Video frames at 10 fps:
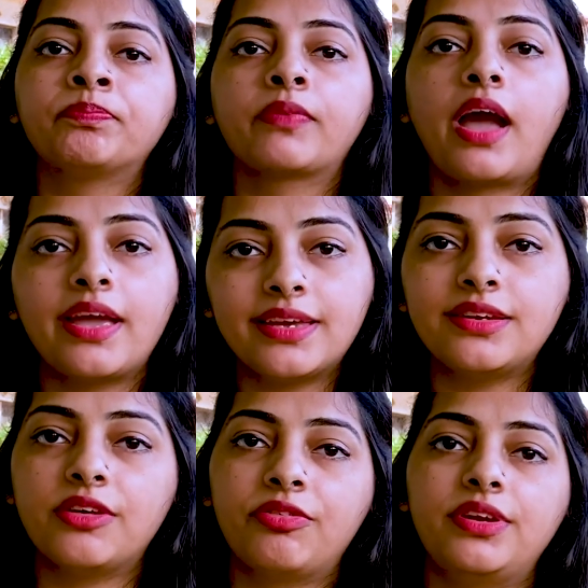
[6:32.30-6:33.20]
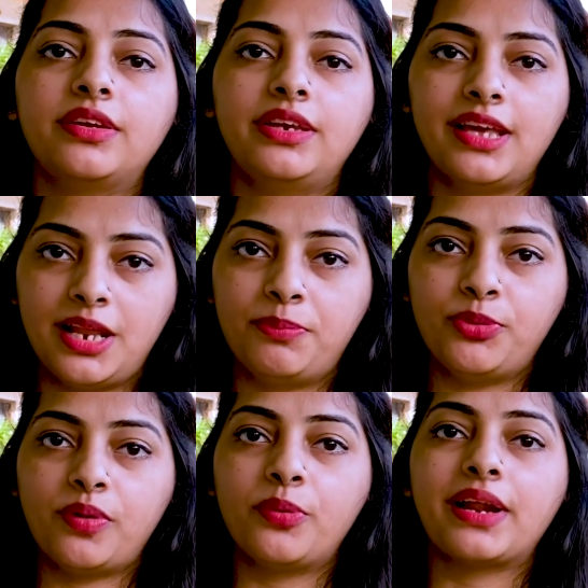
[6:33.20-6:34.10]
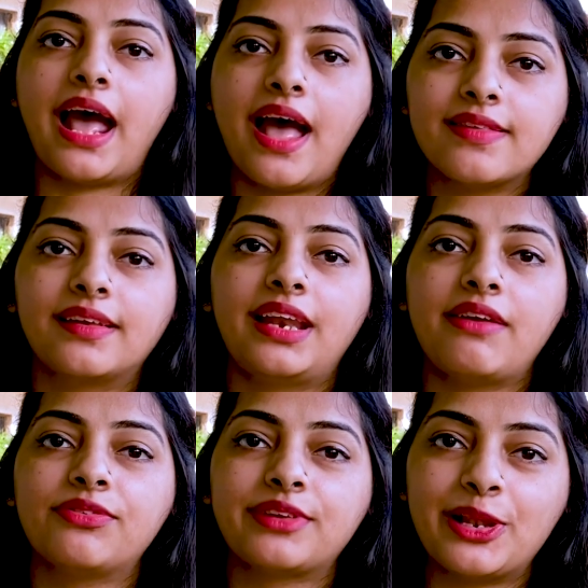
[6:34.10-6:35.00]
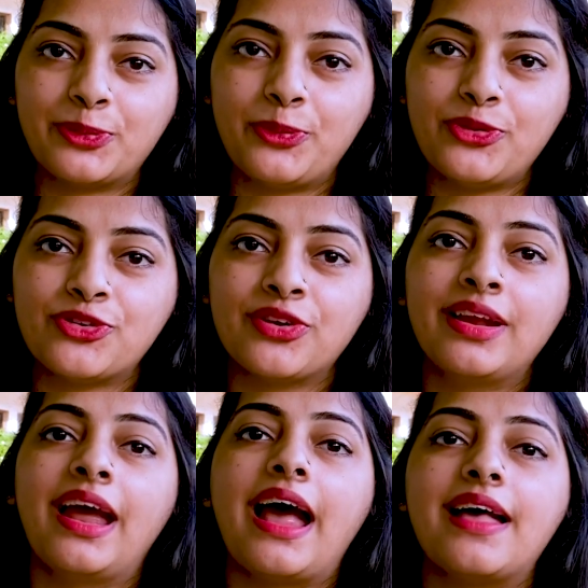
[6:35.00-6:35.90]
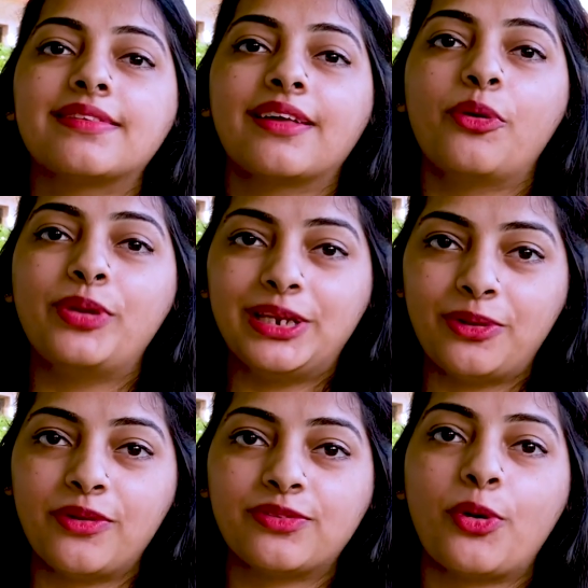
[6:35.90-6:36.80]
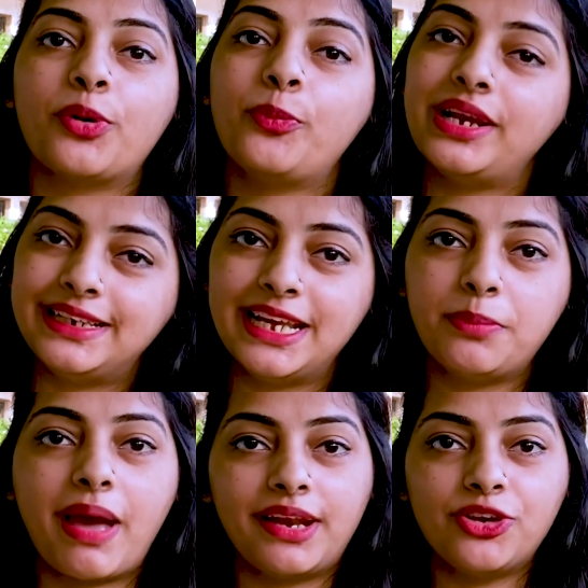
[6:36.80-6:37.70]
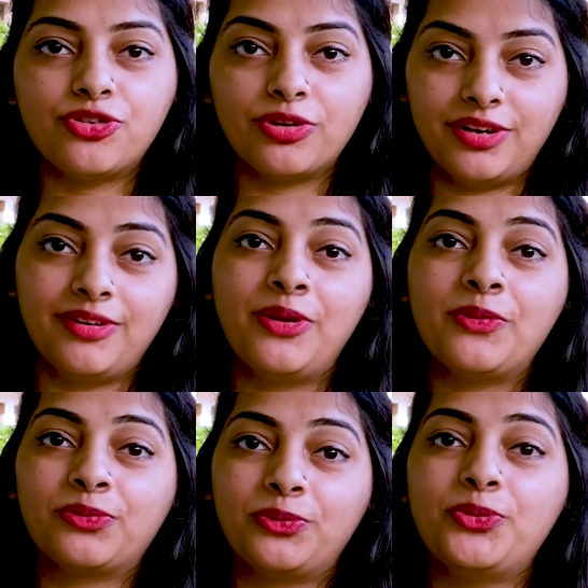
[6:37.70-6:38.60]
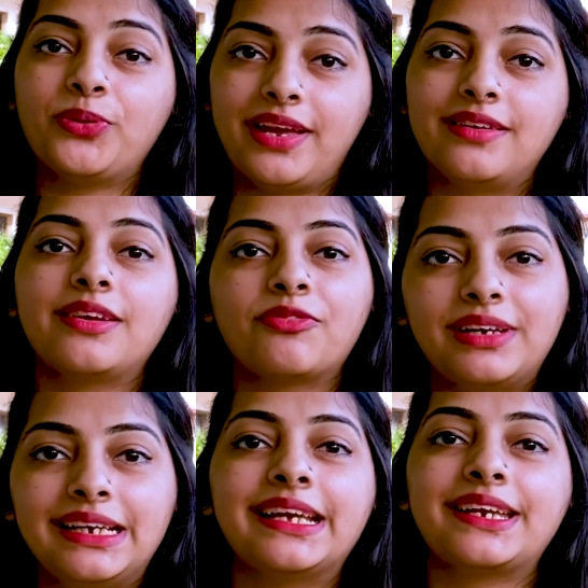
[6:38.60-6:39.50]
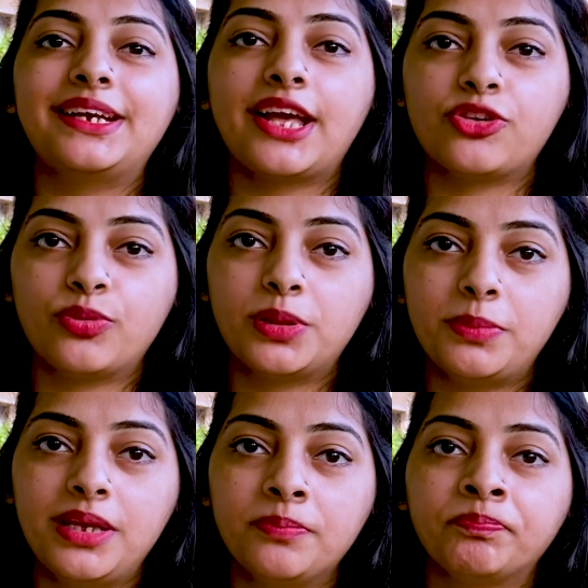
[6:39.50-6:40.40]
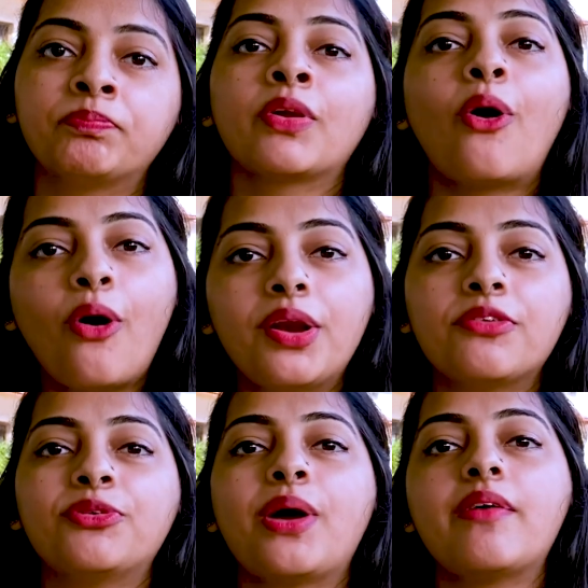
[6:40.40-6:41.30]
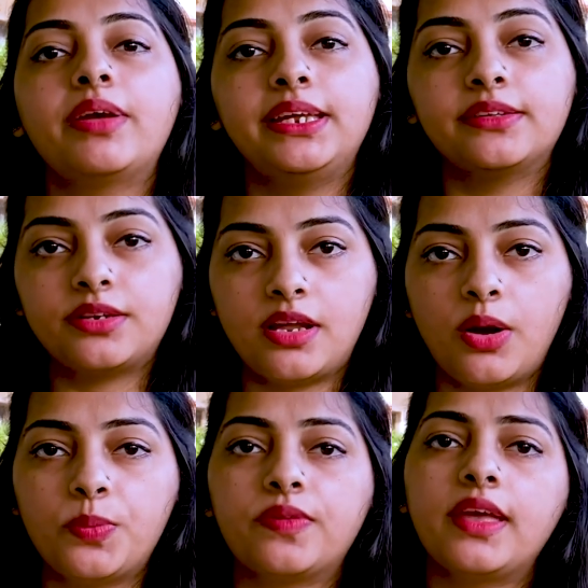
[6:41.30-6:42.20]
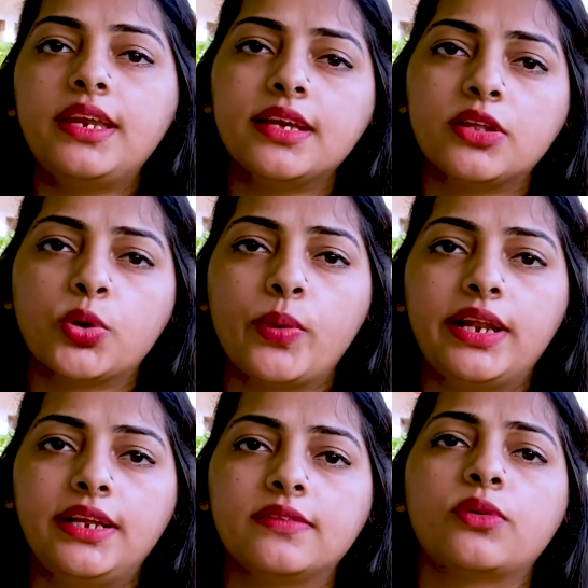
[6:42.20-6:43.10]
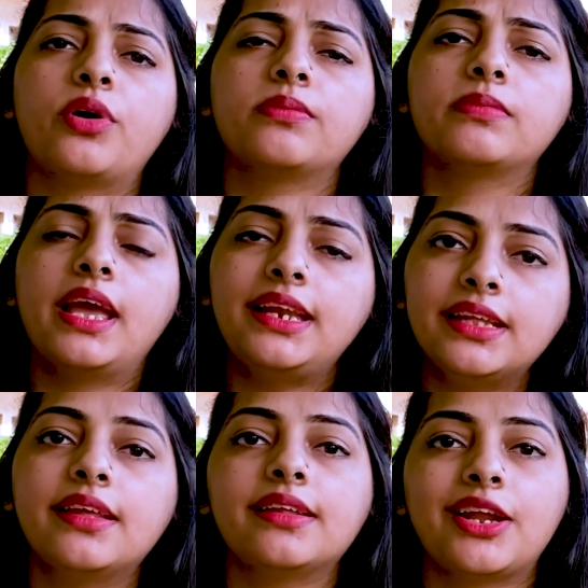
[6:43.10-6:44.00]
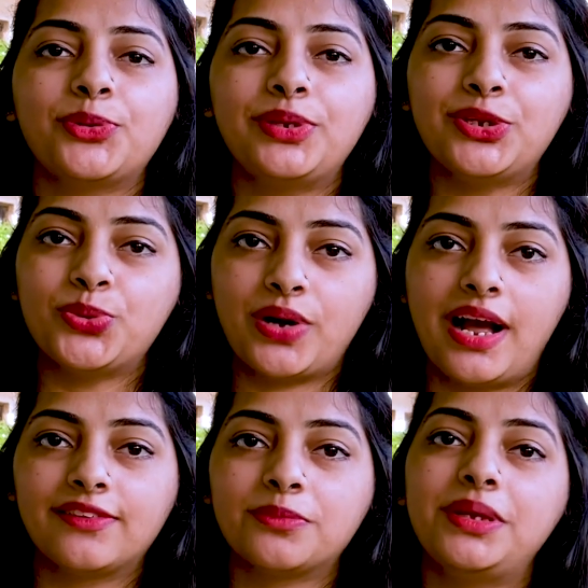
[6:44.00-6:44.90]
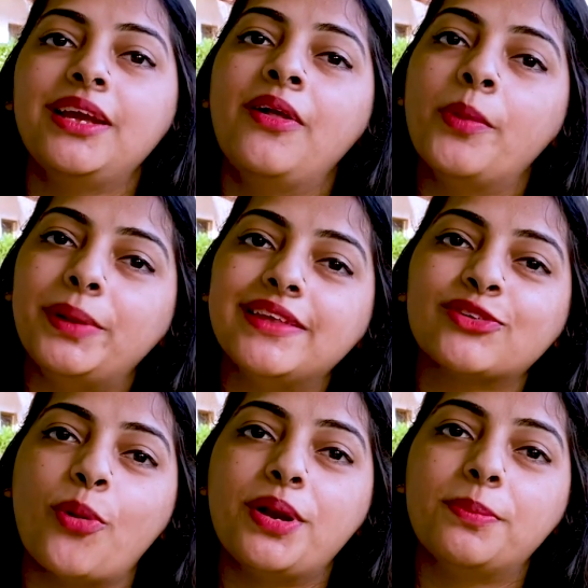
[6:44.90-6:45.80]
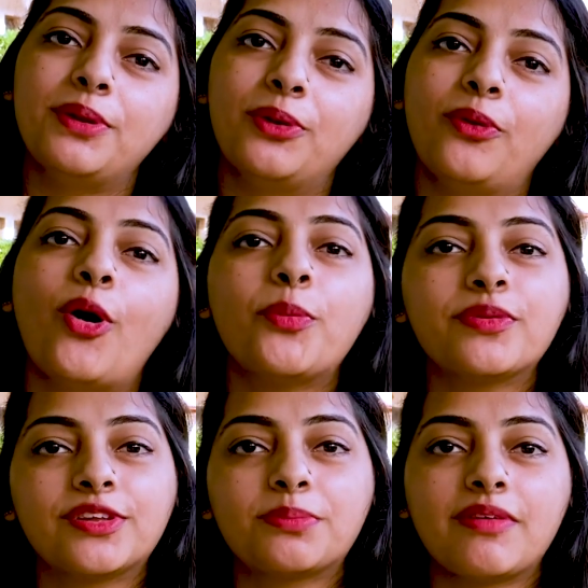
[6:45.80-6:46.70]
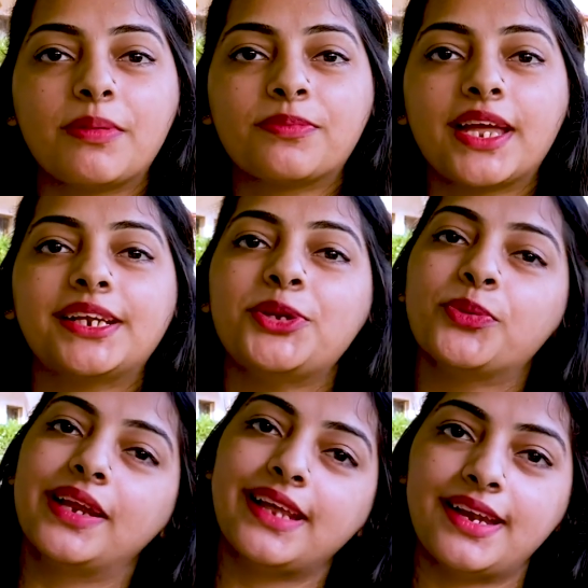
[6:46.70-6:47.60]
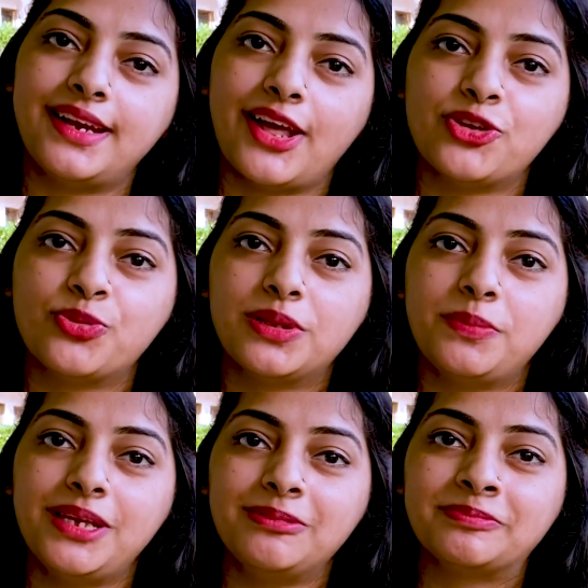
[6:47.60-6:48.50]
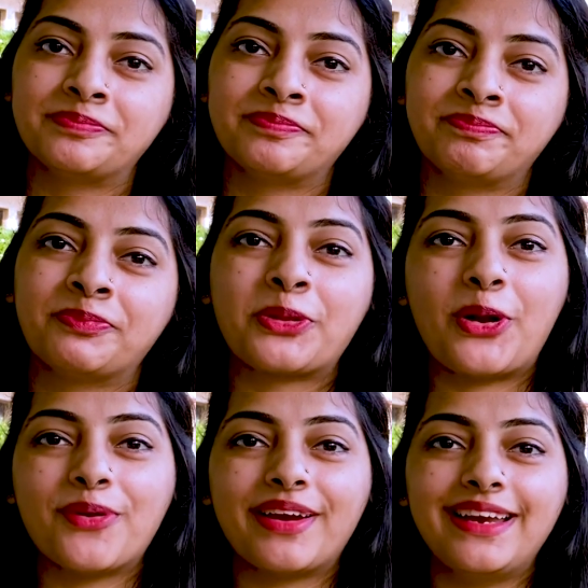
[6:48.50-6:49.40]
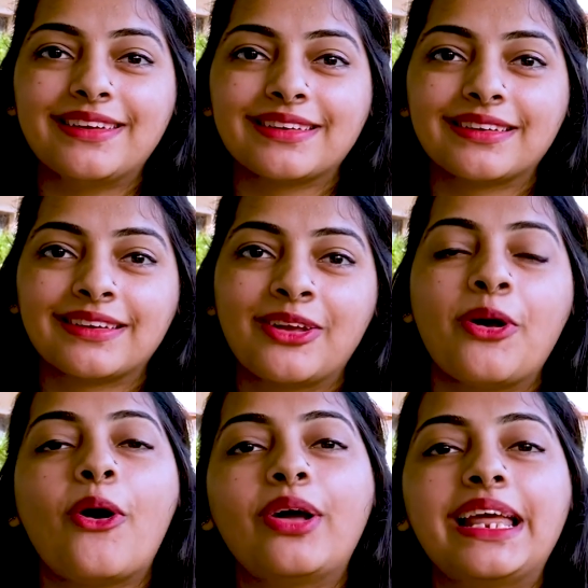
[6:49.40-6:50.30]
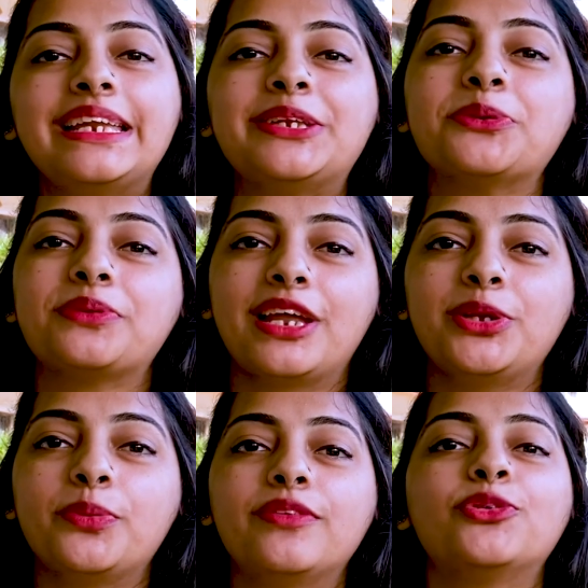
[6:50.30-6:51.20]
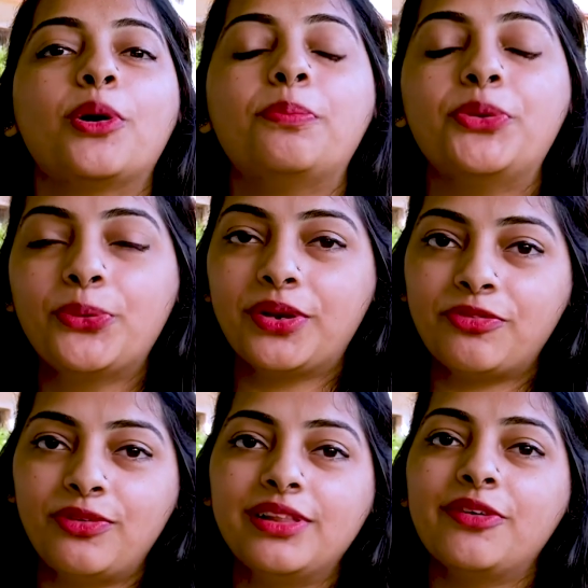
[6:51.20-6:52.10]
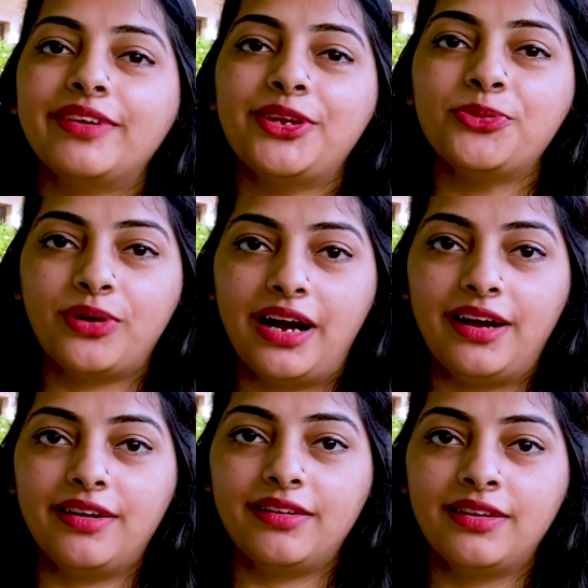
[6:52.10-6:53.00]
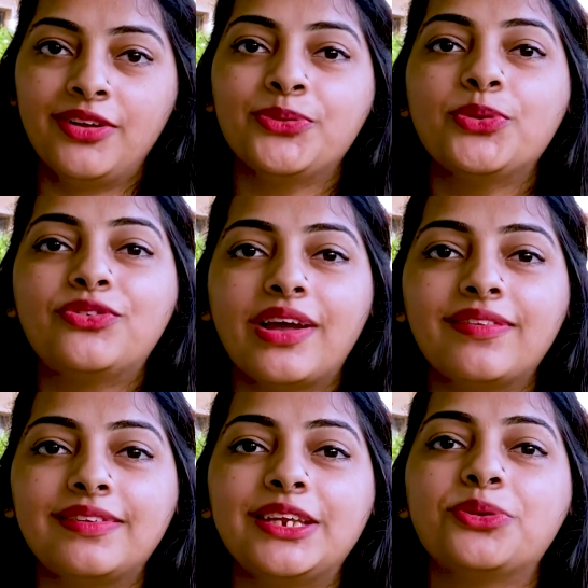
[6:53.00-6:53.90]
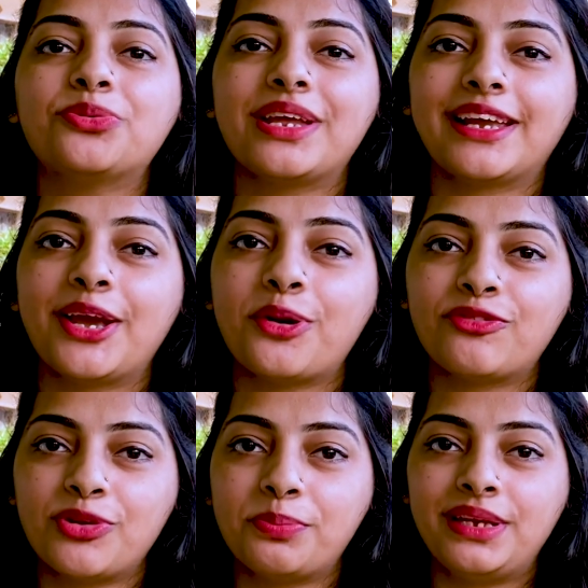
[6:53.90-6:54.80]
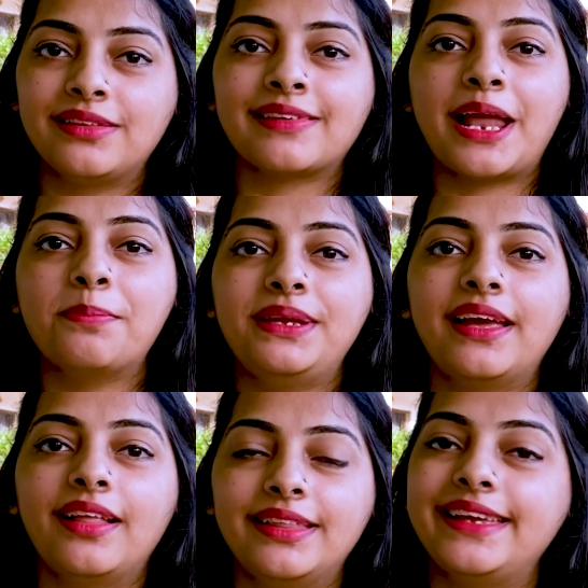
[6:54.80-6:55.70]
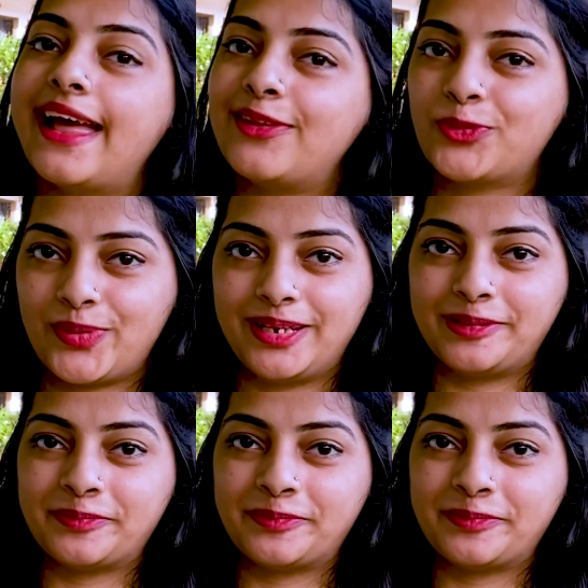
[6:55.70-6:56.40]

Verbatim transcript: I can definitely help you out as a lifestyle coach, as a weight loss or a weight gain manager. So you can definitely get in touch with me. Or if you have any other doubts, any other queries or anything that you need to ask me, please comment below or visit my website and you can get in touch with me. Alright, all I need to tell you is you are beautiful the way you are. You just need to take care of your meals and be healthy as well.